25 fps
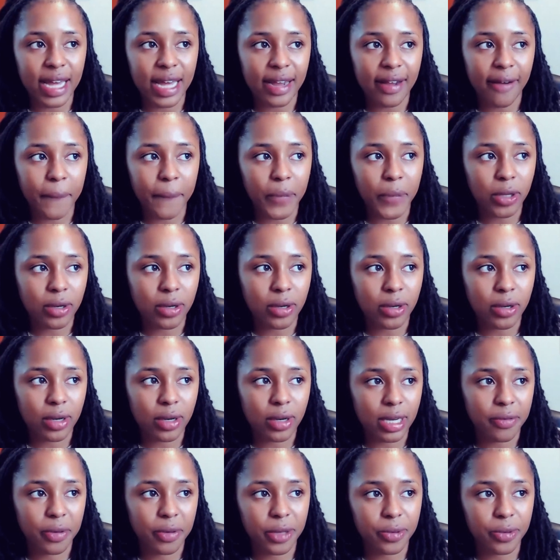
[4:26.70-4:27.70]
that community
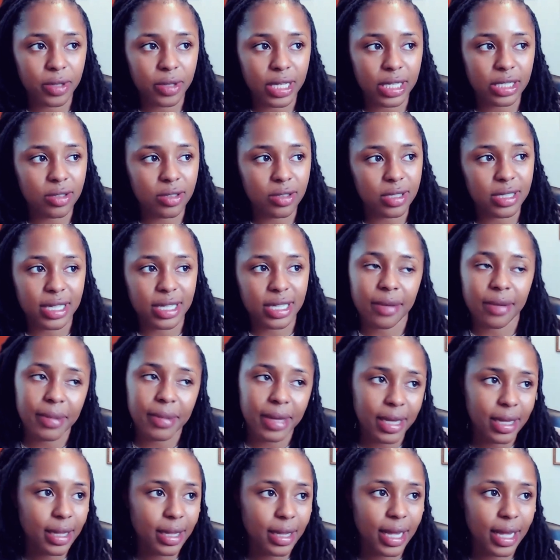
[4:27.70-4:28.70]
of people that you can say,
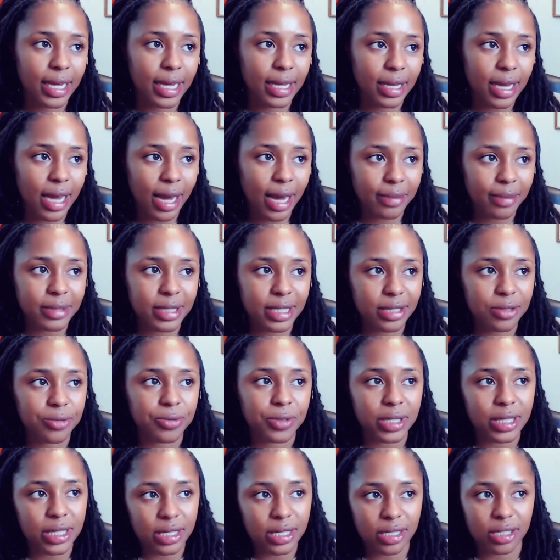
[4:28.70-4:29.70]
man, like, I'm just
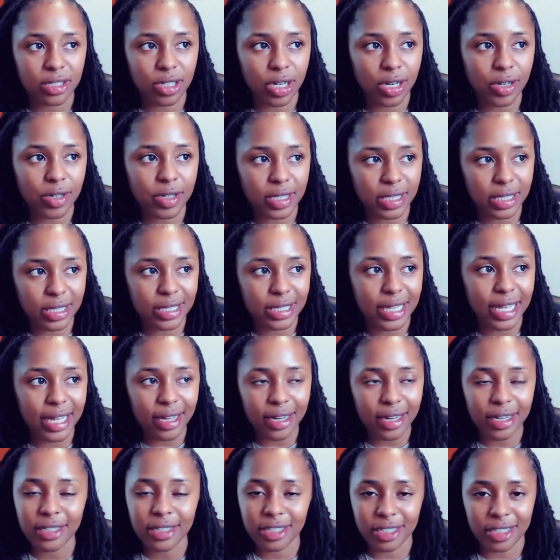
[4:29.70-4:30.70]
really discouraged. They
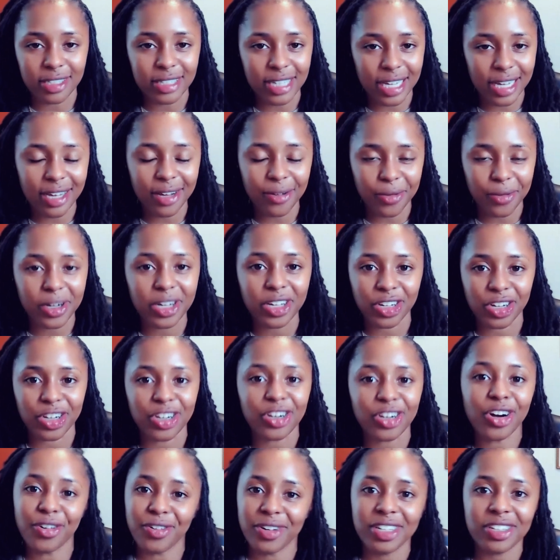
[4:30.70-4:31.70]
understand what you're
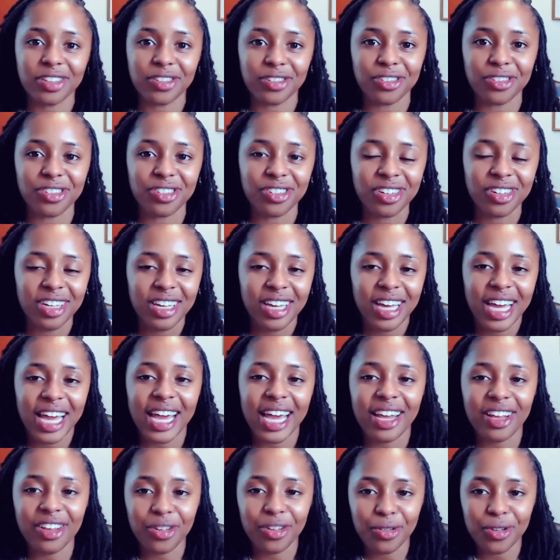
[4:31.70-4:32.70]
going through.
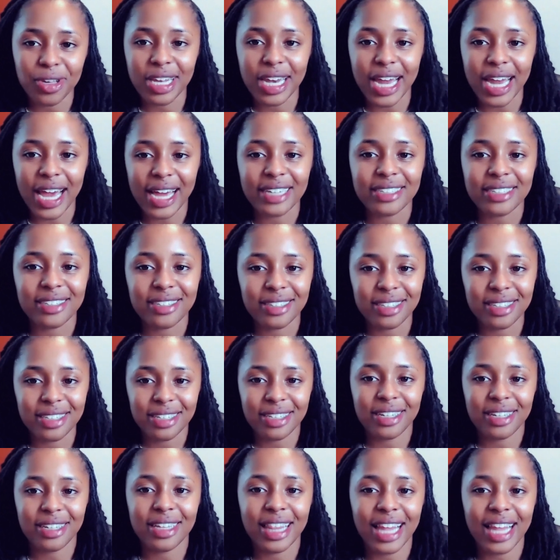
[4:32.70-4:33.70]
And you can
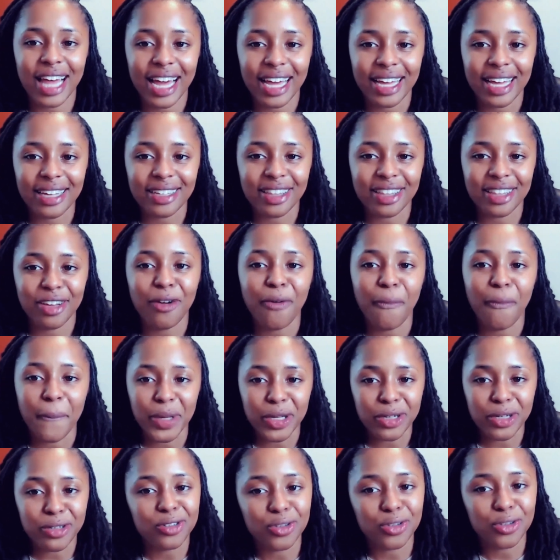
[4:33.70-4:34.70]
actually, like, they'll
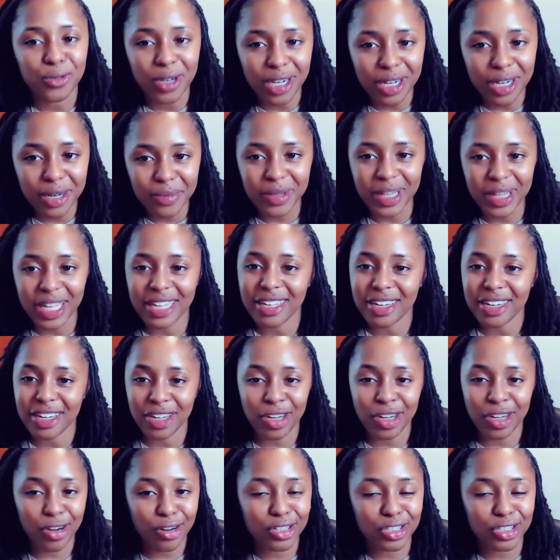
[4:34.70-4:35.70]
build you up. They can
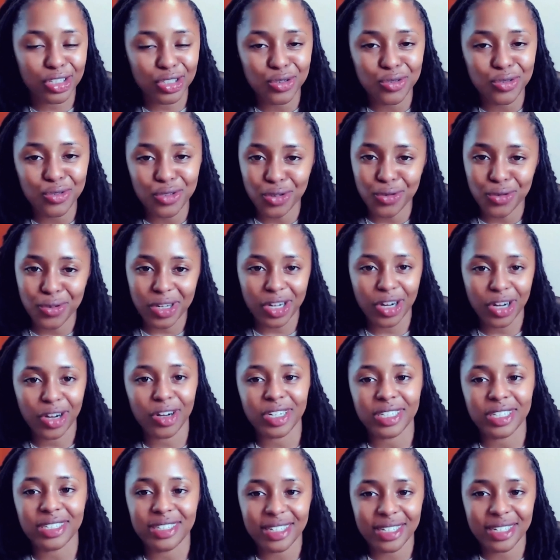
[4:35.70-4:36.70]
encourage you. You encourage